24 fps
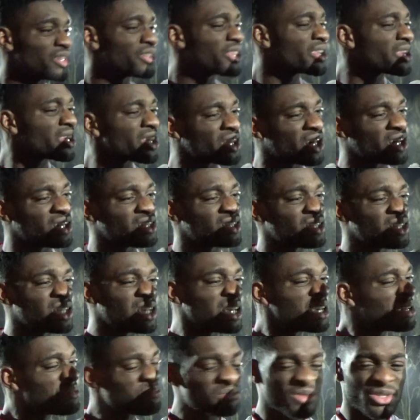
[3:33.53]
Other than that,
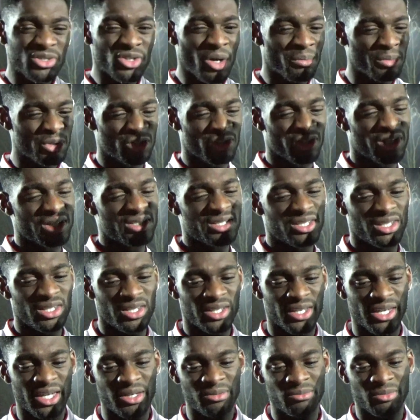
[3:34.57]
not much created in
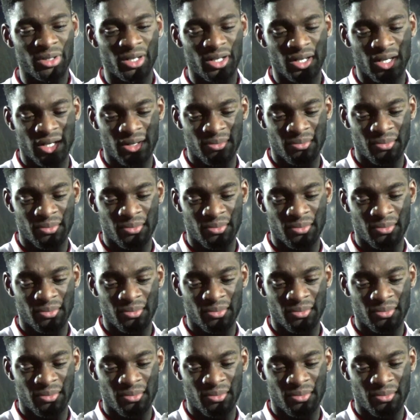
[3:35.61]
the game, but